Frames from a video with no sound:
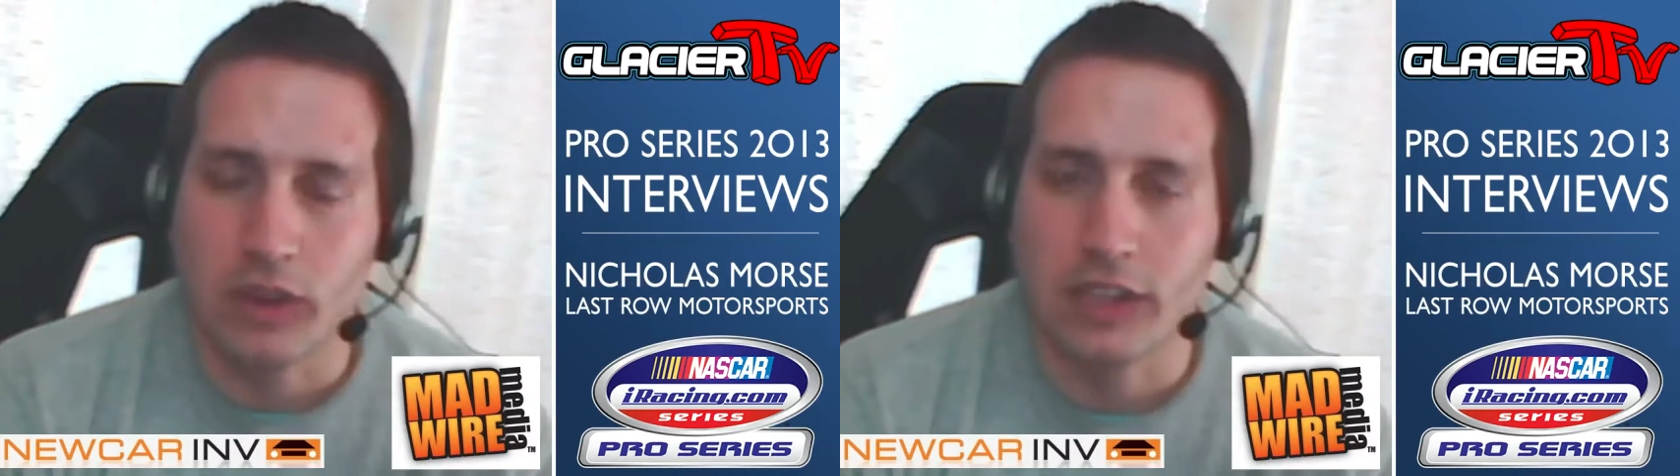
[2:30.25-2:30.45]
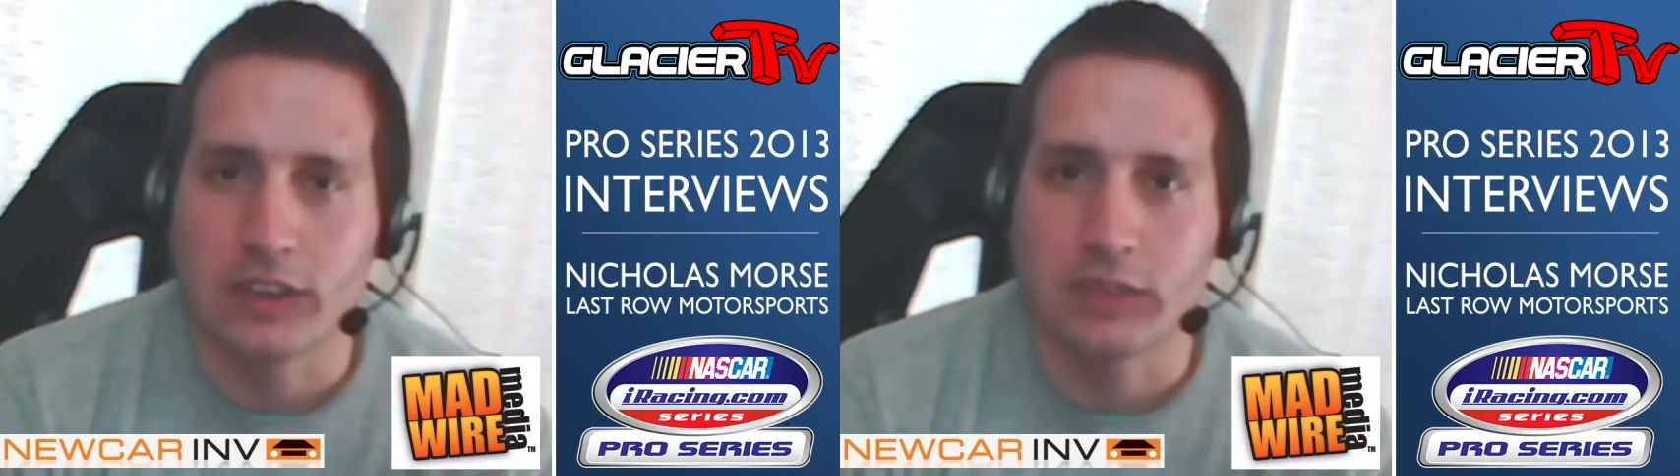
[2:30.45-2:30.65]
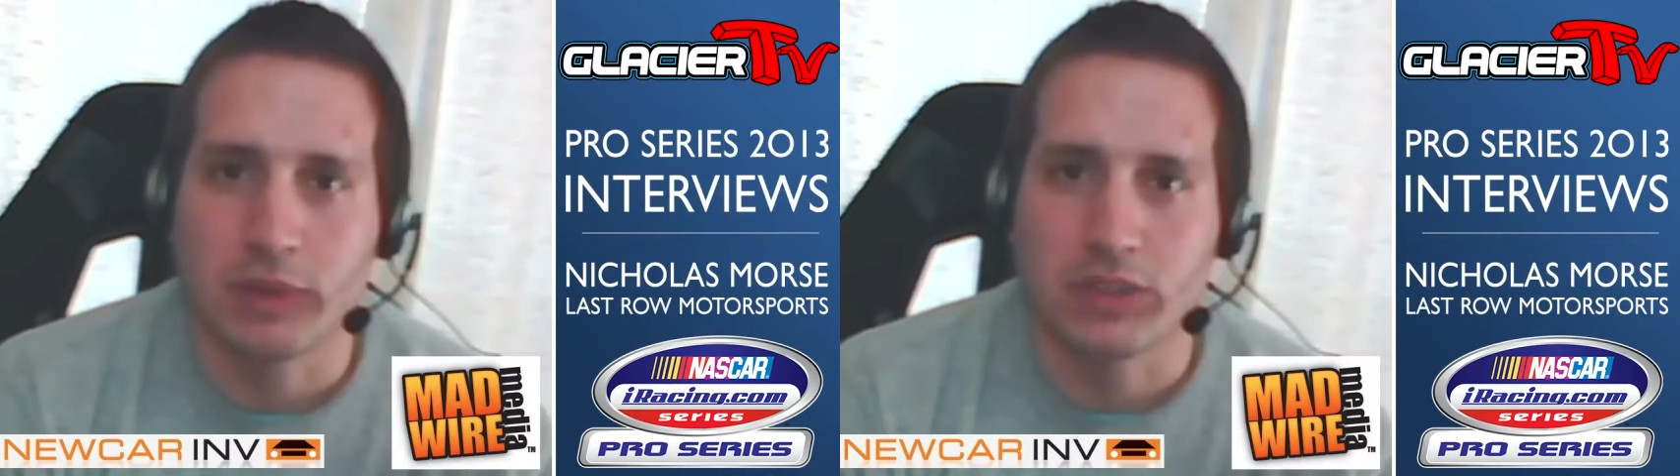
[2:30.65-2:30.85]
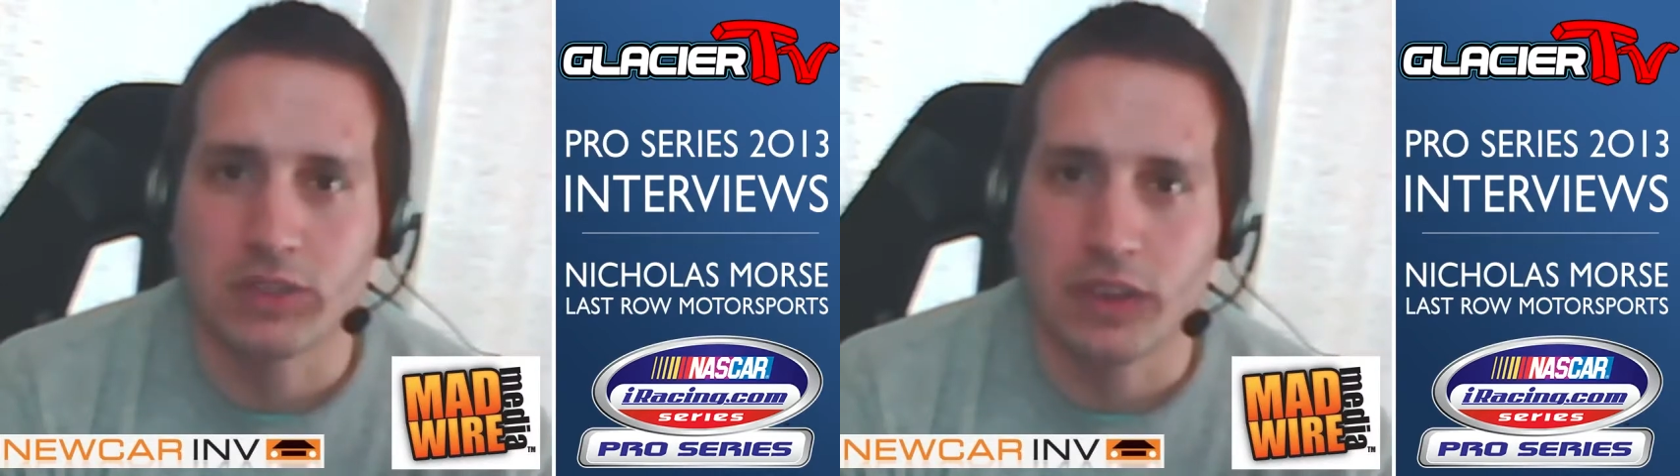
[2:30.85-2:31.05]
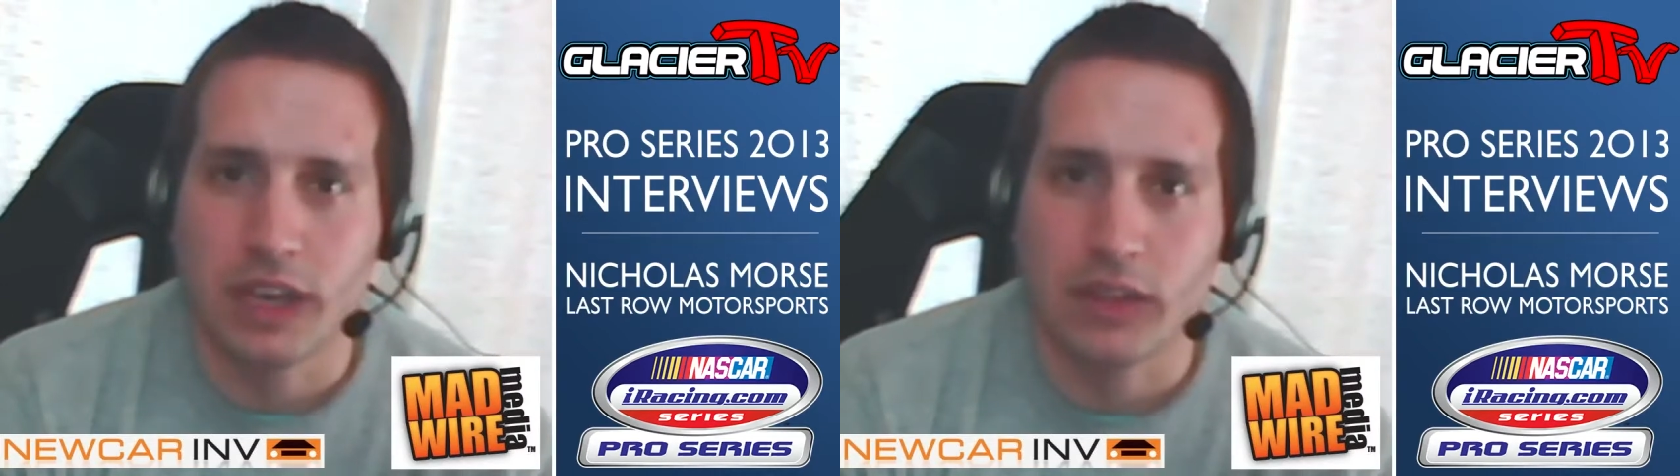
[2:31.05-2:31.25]
it there as best
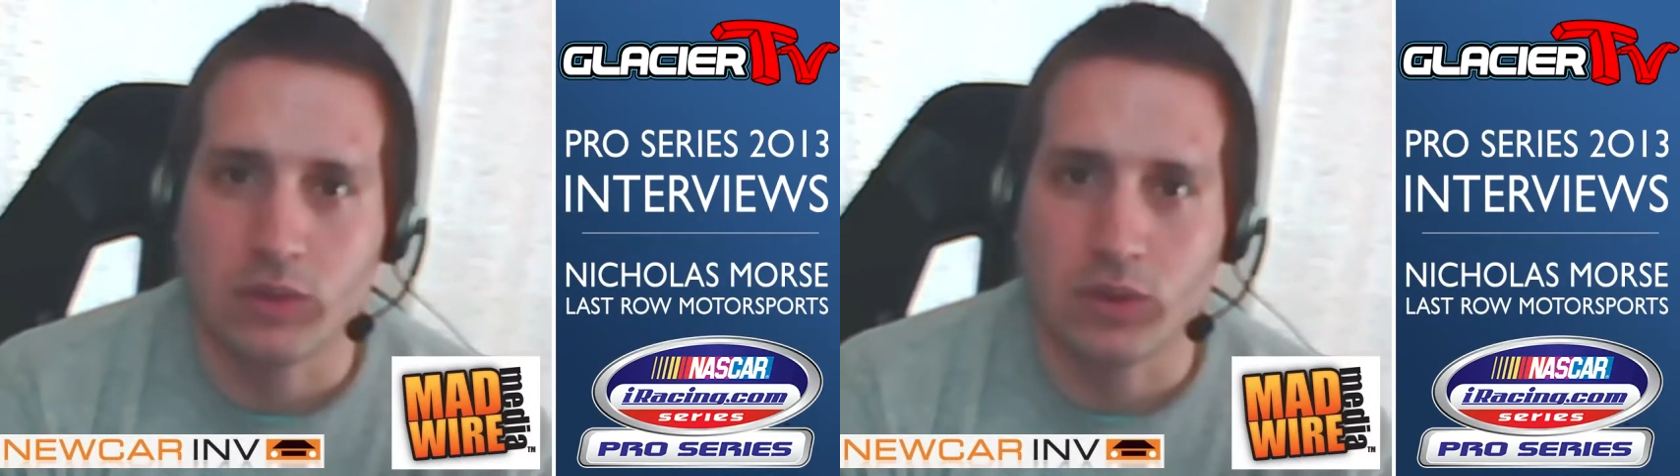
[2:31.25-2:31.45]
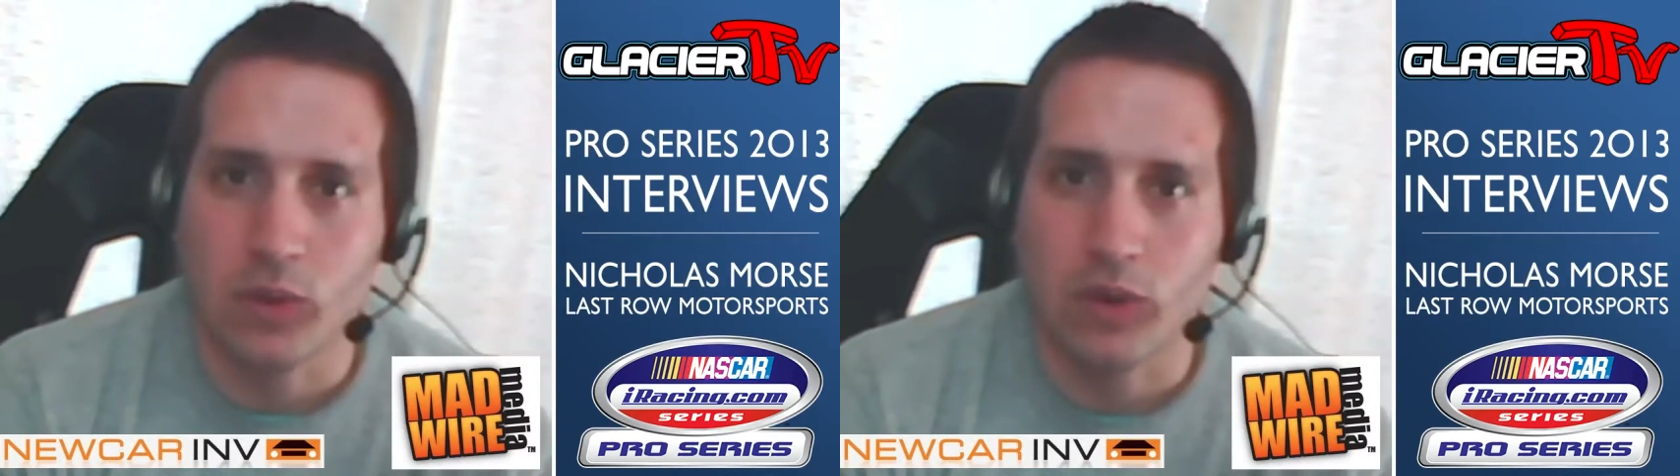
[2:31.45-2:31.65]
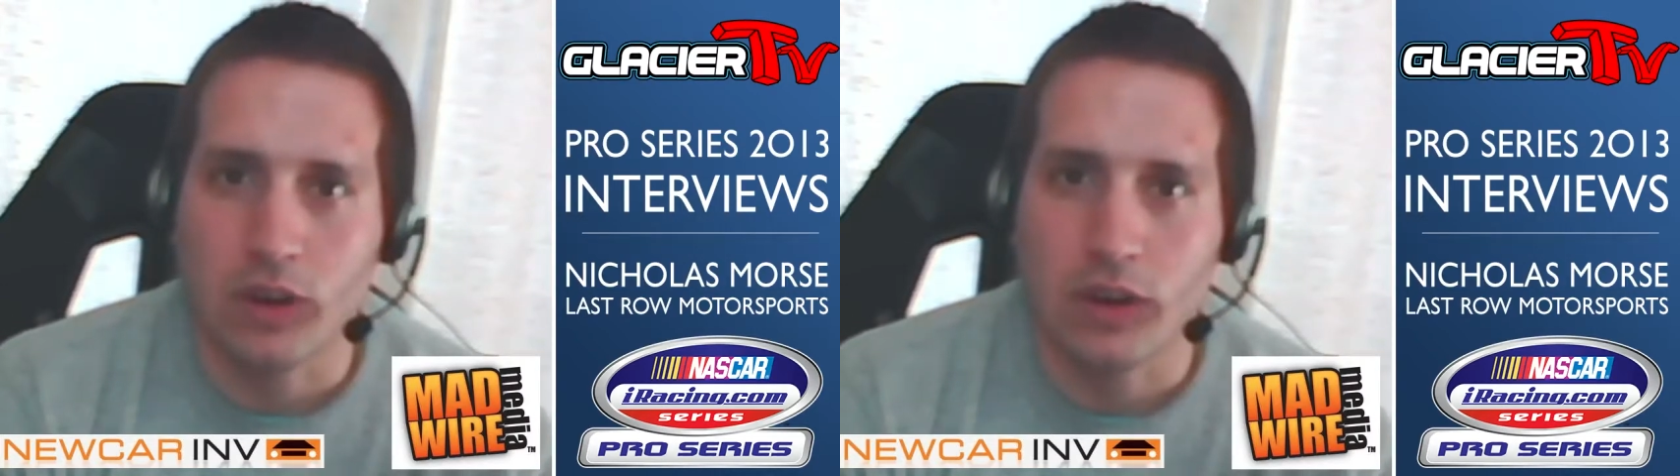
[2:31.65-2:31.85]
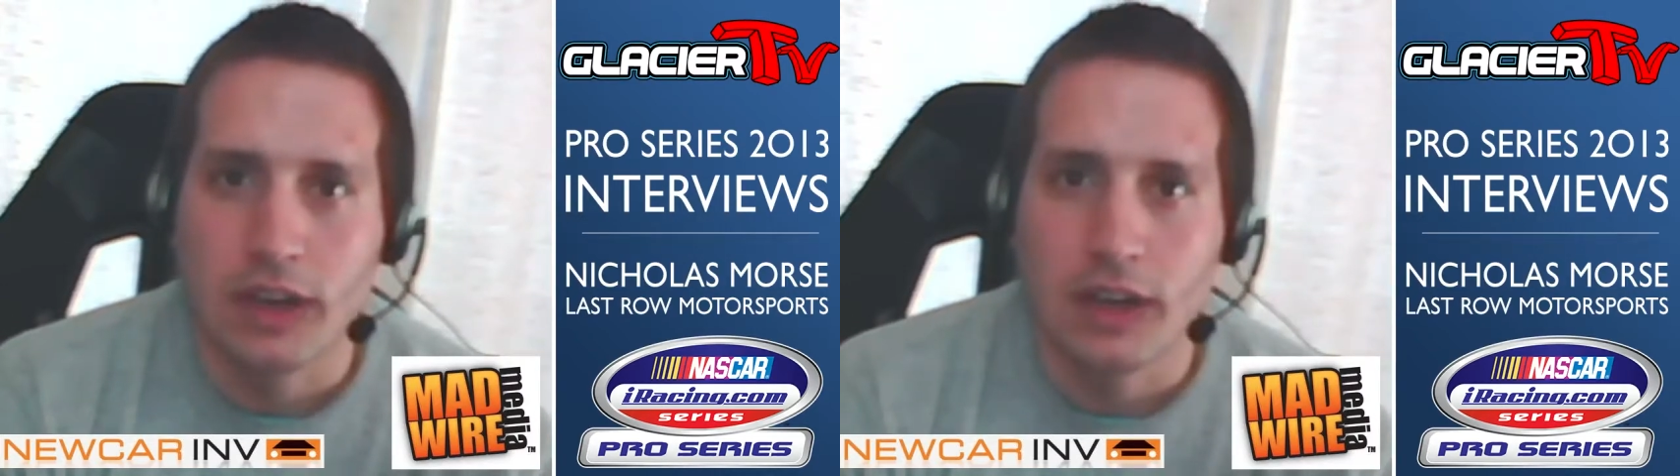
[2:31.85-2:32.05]
you can through the corner.